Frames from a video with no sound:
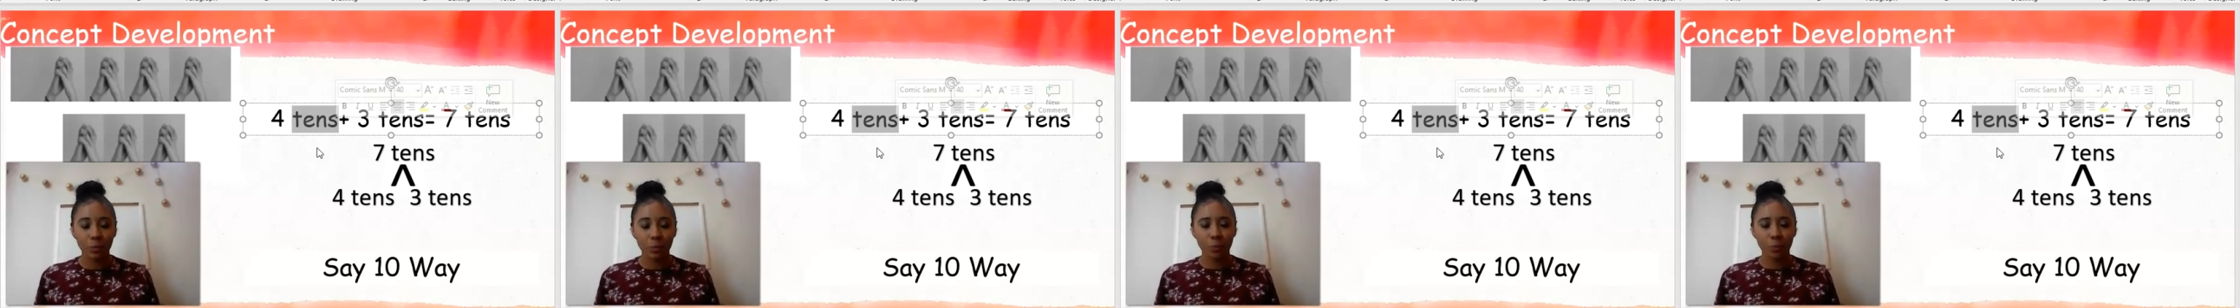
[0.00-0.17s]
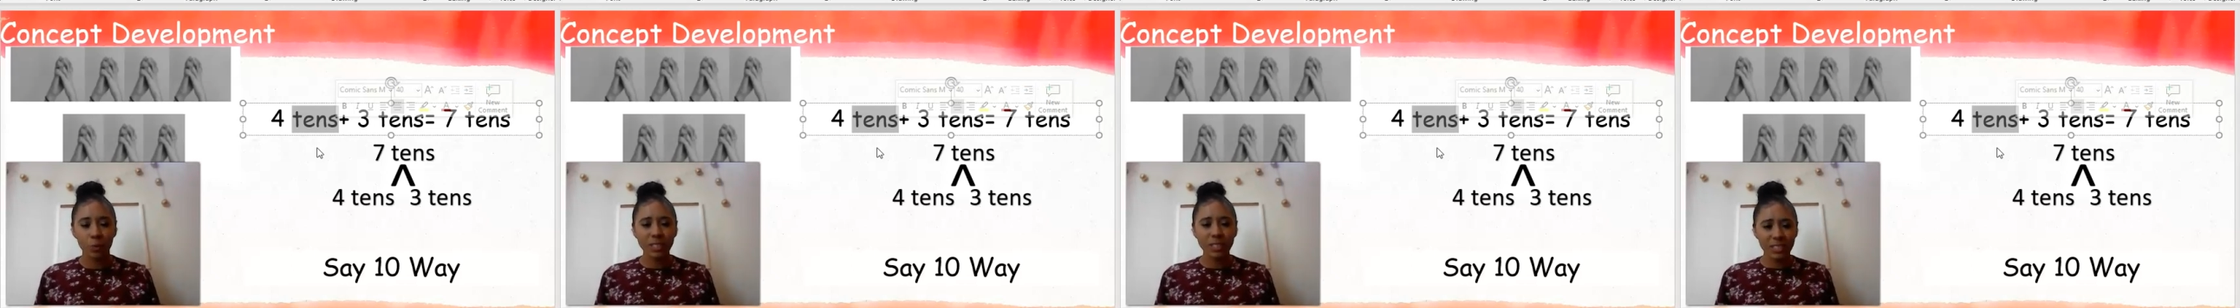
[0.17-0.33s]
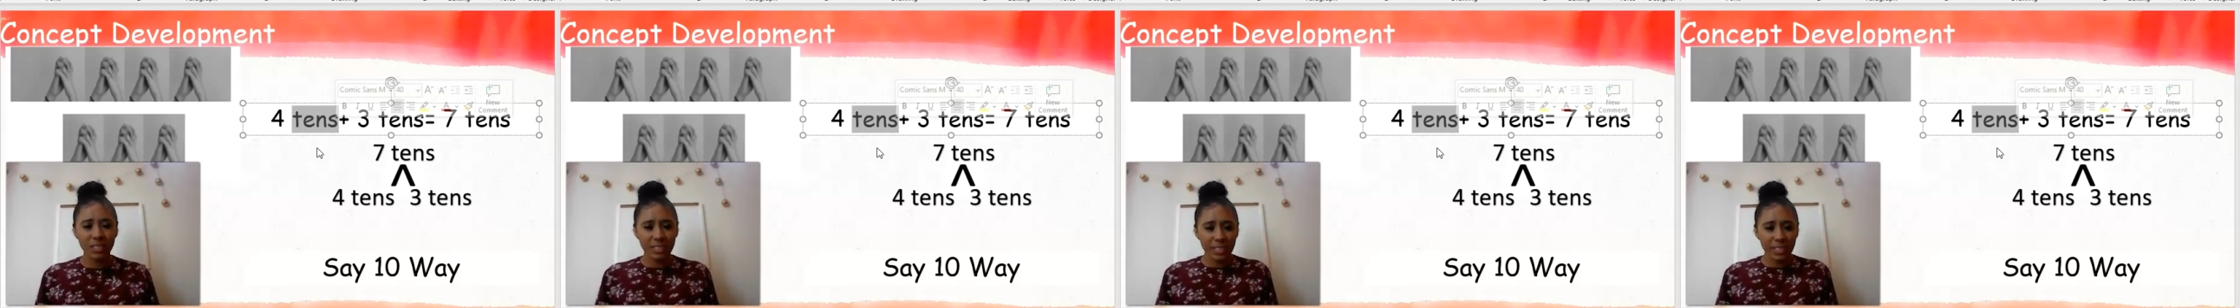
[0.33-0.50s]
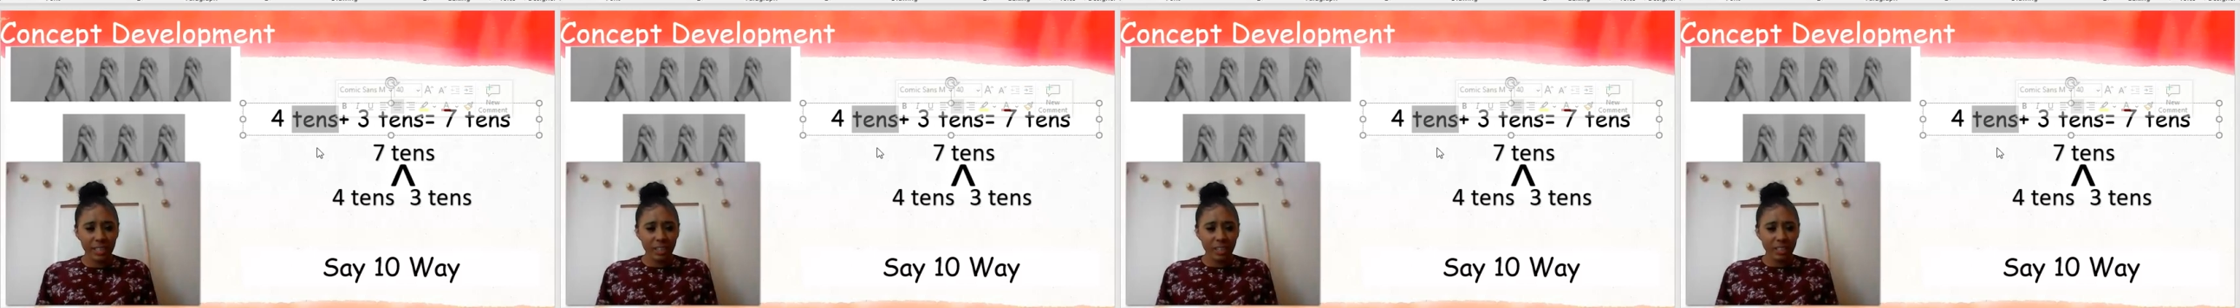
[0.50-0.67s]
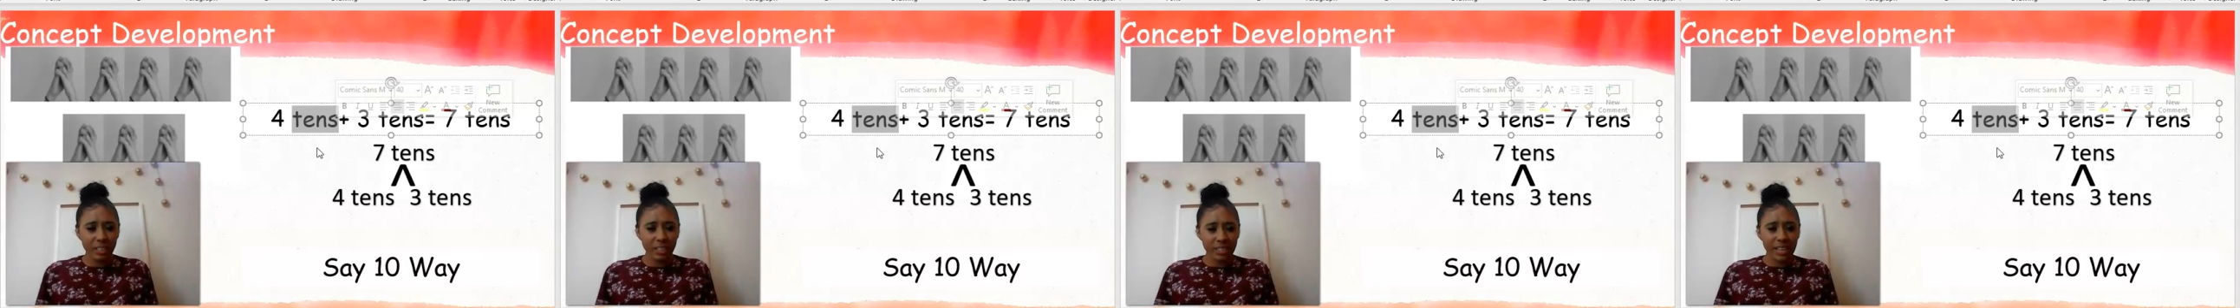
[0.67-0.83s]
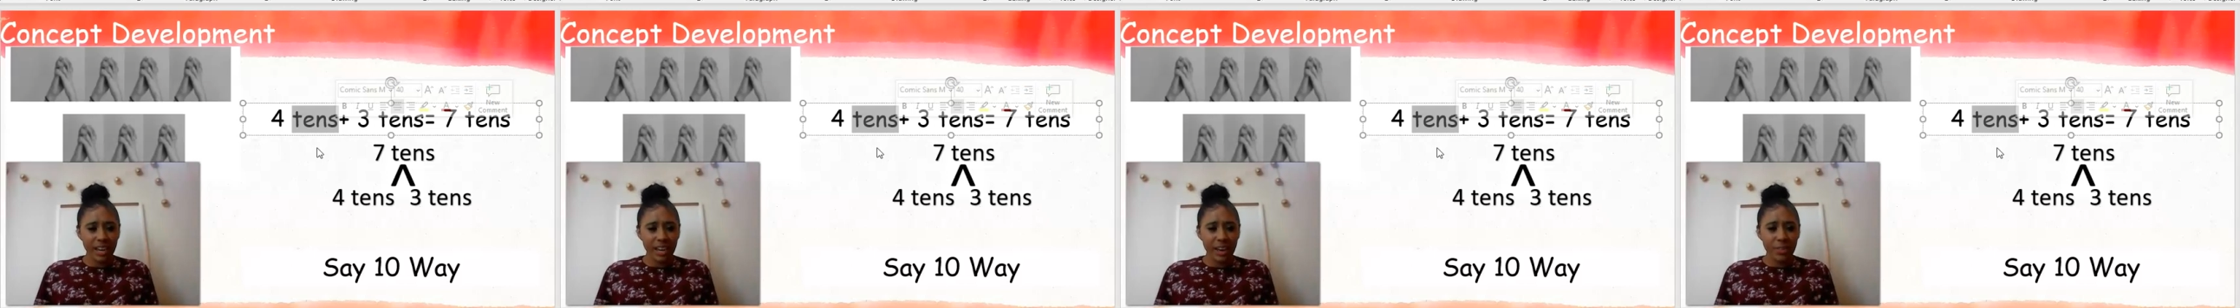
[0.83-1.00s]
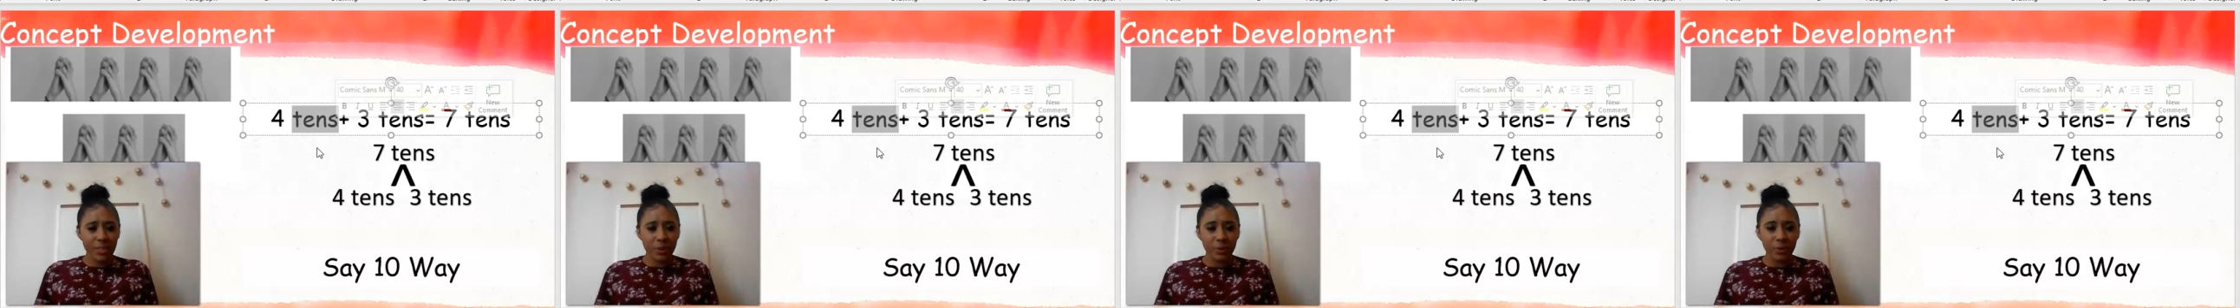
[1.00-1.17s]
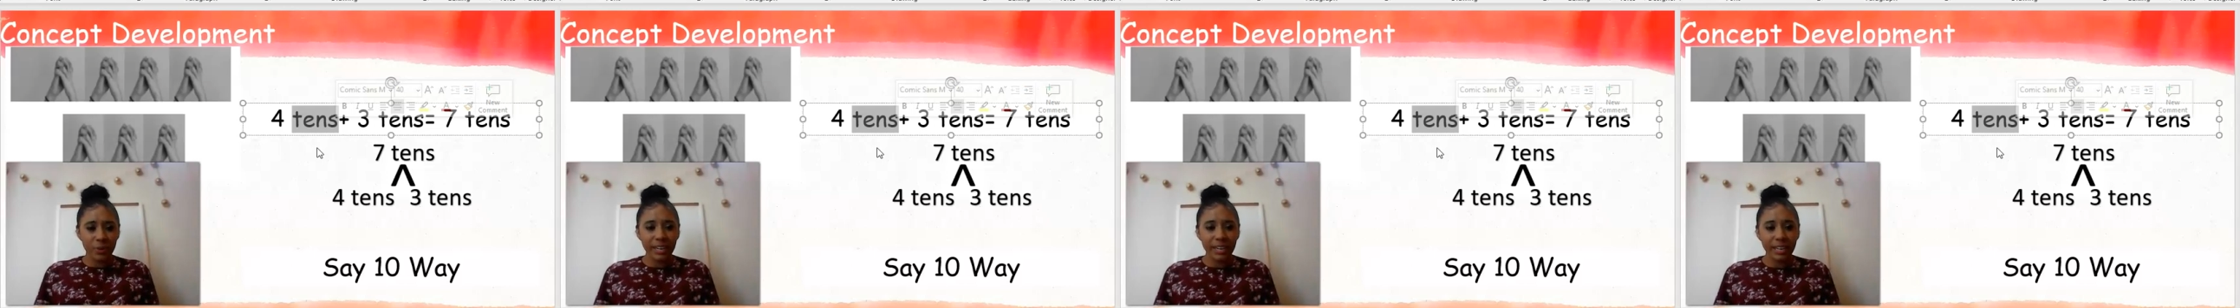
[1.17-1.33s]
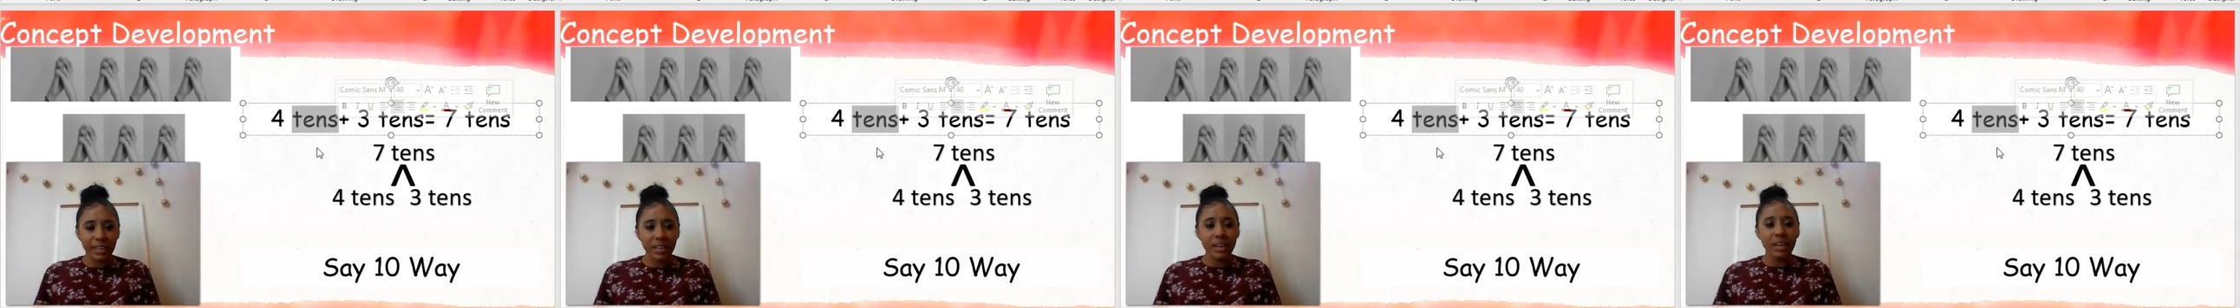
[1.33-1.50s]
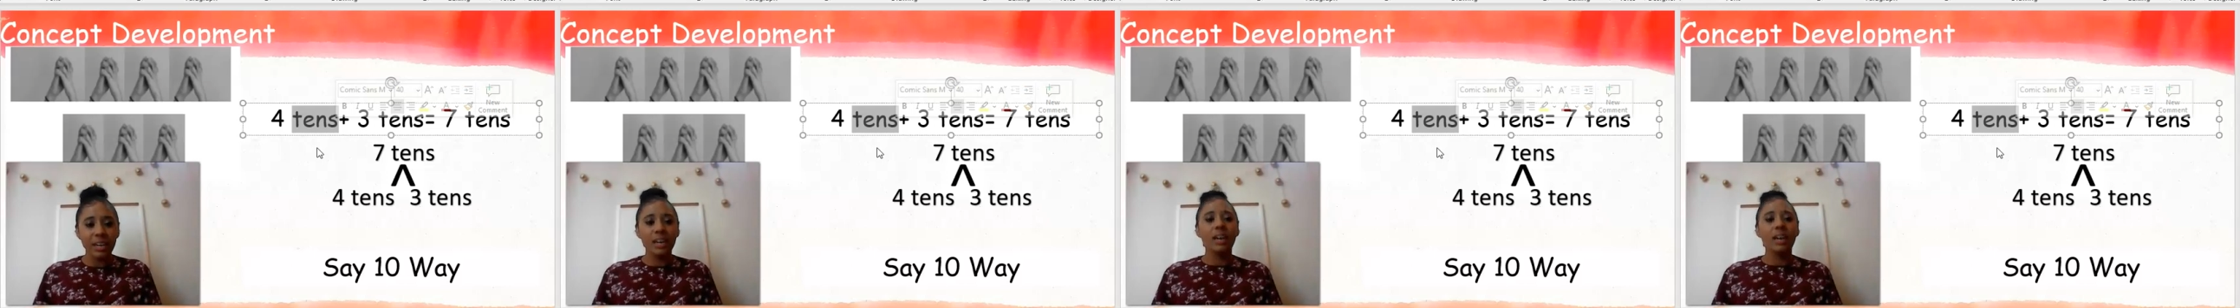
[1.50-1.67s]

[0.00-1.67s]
Let's hear it together. Ready?